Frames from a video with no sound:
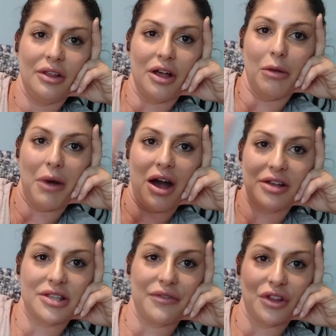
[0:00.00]
a
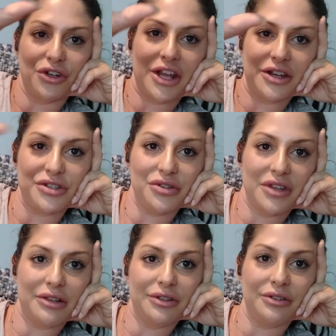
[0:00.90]
box. I have to learn how to do
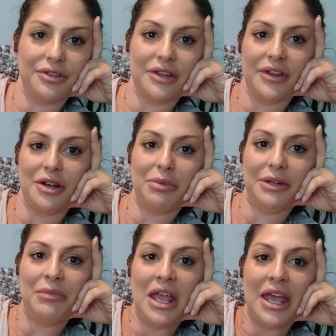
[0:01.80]
that little thing there.
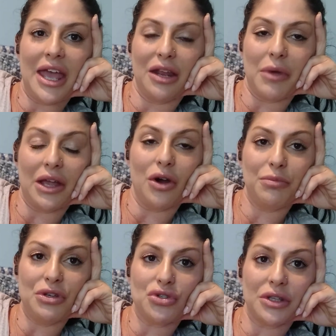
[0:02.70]
But anyway, I
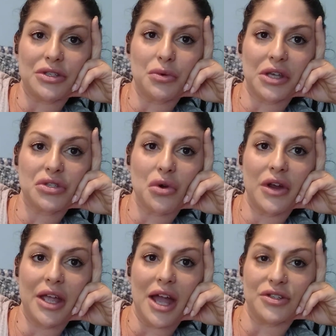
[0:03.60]
hope you enjoyed this quick
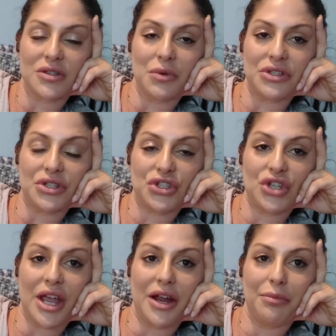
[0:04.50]
story. I just wanted to
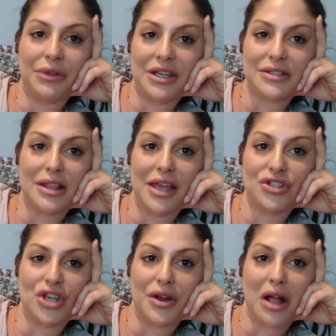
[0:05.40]
share. Please like,
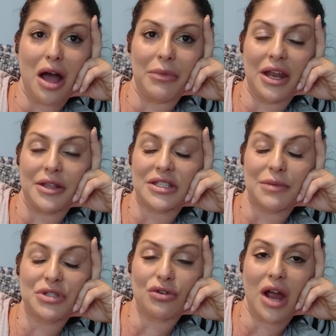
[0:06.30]
share, comment, and
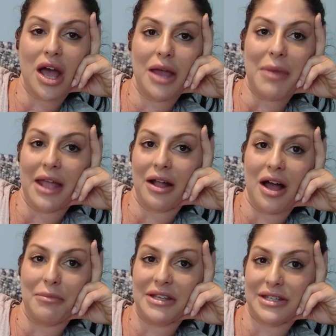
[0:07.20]
subscribe, and
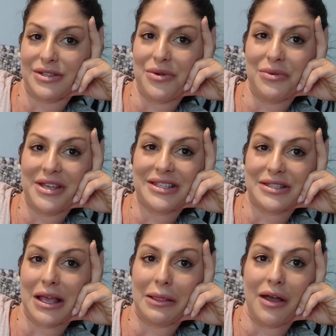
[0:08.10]
comment as always
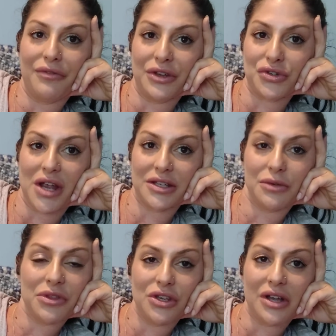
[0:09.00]
because I love
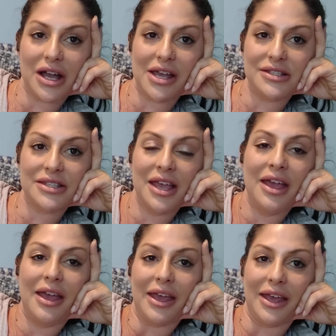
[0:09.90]
interacting with you guys.
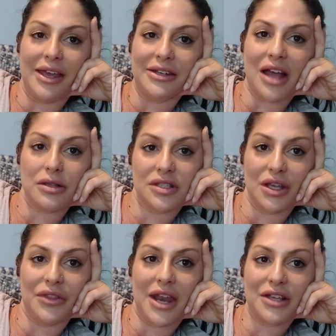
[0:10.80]
And I'll see
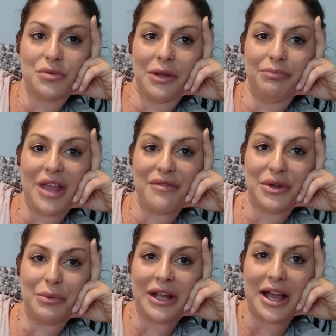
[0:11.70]
you on the next one. Have a good one,